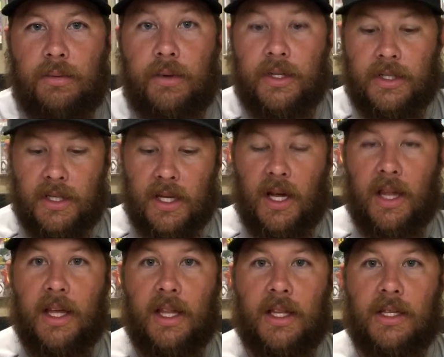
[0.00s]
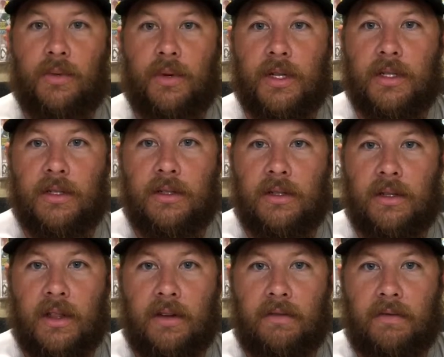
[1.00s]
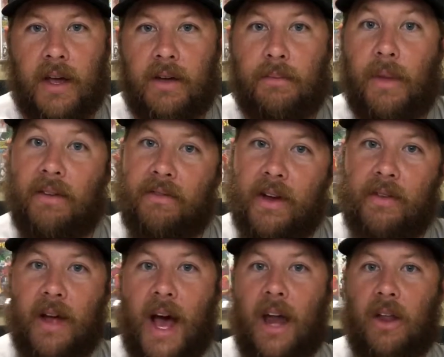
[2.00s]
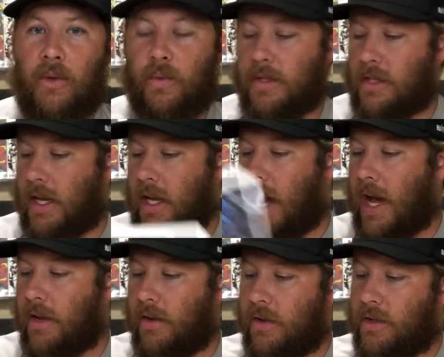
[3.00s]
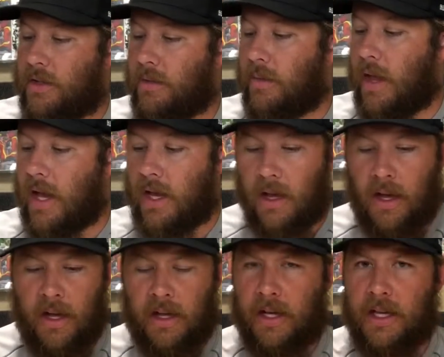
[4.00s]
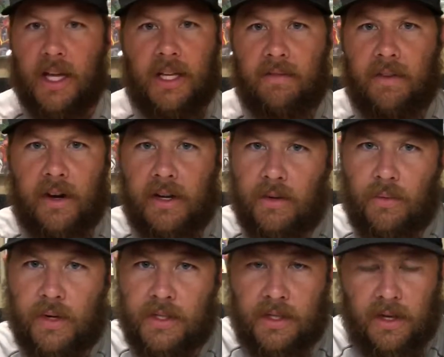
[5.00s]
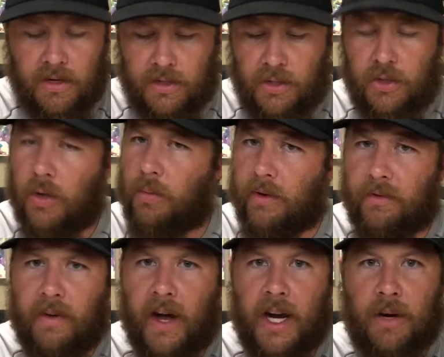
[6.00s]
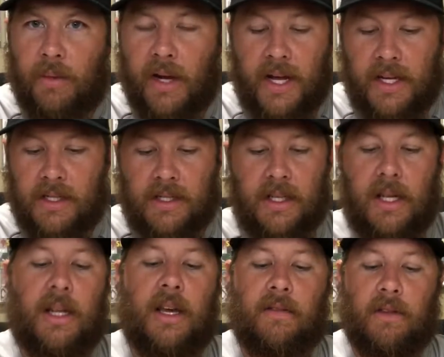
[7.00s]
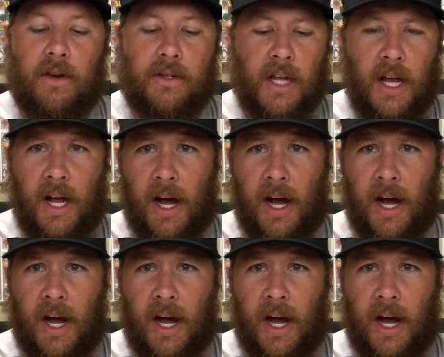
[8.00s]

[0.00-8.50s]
Pretty sick. I think this one is my favorite out of the ones I got. I know there's some like connecting variant ones that are super fire, but I didn't see any of those.